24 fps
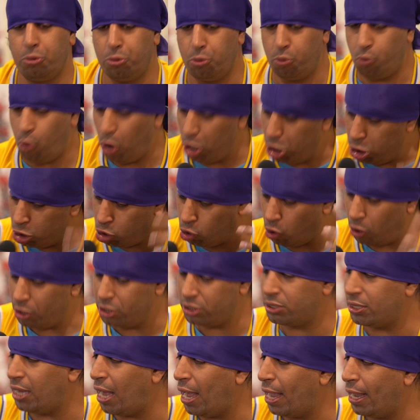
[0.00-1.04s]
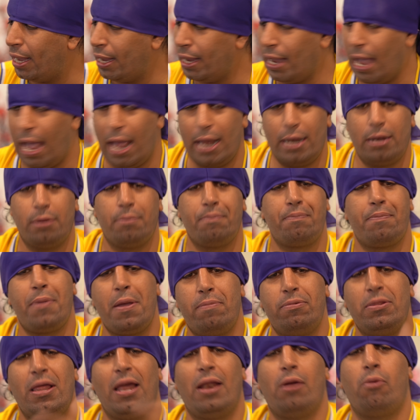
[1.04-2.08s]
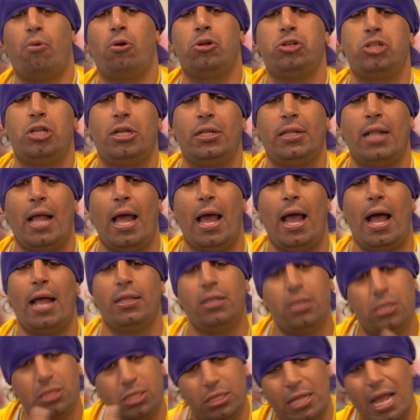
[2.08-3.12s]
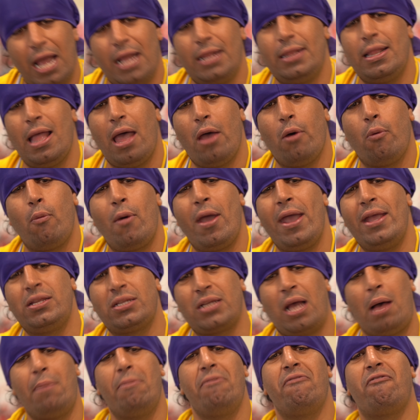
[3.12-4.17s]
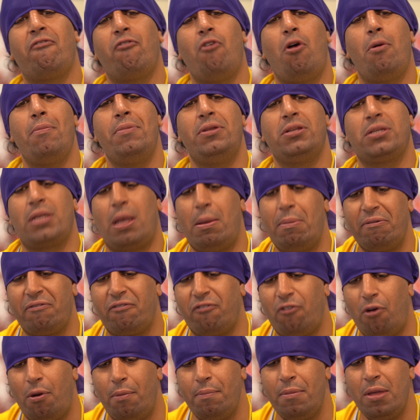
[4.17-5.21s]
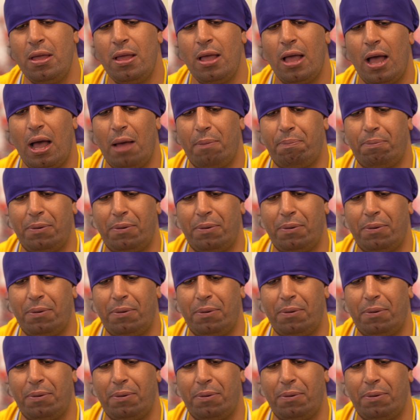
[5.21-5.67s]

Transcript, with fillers: what you're trying to say, and people that are watching that understand that where he's coming from a